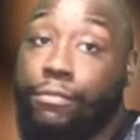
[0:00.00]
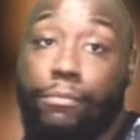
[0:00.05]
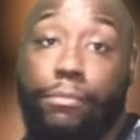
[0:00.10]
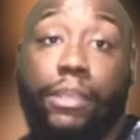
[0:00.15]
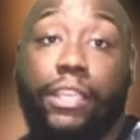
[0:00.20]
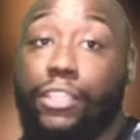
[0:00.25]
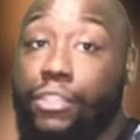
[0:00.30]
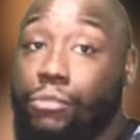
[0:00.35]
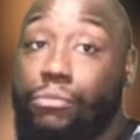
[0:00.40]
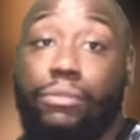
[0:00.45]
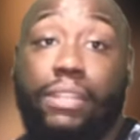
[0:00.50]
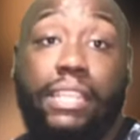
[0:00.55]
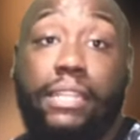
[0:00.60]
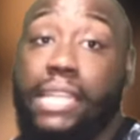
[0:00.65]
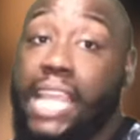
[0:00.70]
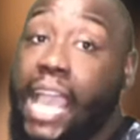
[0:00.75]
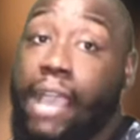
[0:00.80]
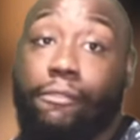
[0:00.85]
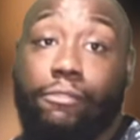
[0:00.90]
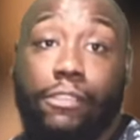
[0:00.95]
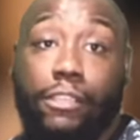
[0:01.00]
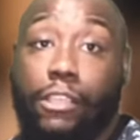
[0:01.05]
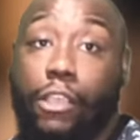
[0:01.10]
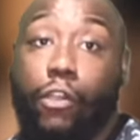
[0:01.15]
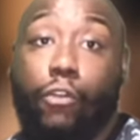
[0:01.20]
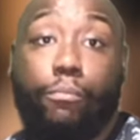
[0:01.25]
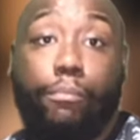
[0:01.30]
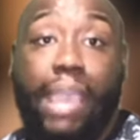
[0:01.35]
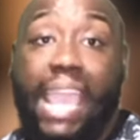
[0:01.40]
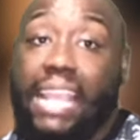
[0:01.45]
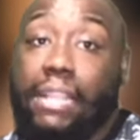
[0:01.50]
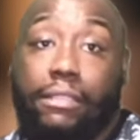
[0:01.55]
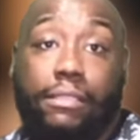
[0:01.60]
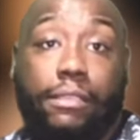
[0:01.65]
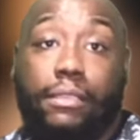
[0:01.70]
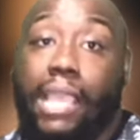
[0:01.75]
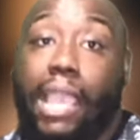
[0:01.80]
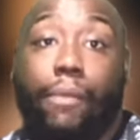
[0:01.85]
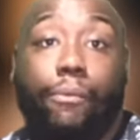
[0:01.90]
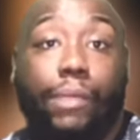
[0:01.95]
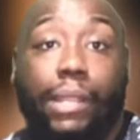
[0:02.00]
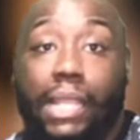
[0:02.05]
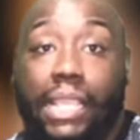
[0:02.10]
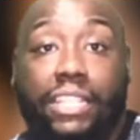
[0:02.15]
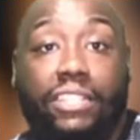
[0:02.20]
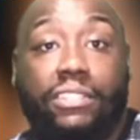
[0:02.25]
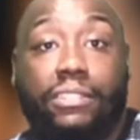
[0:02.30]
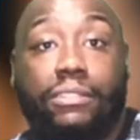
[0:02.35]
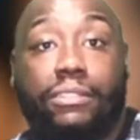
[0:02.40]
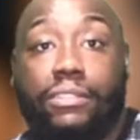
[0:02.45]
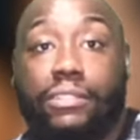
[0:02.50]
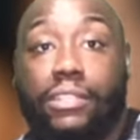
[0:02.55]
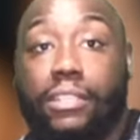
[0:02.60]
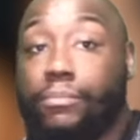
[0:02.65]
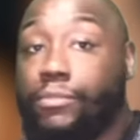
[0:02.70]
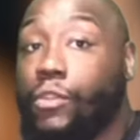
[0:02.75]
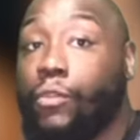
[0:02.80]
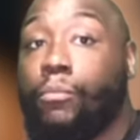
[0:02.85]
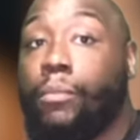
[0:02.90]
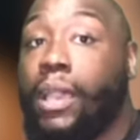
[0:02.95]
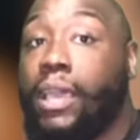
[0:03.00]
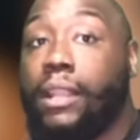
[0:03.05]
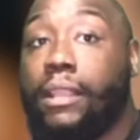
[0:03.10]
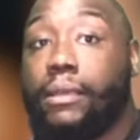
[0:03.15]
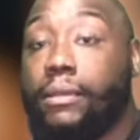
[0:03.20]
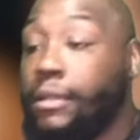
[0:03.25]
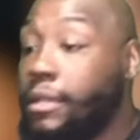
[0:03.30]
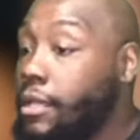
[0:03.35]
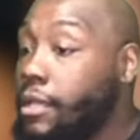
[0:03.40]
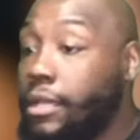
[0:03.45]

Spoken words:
bro, you didn't have to go back to that relationship, no matter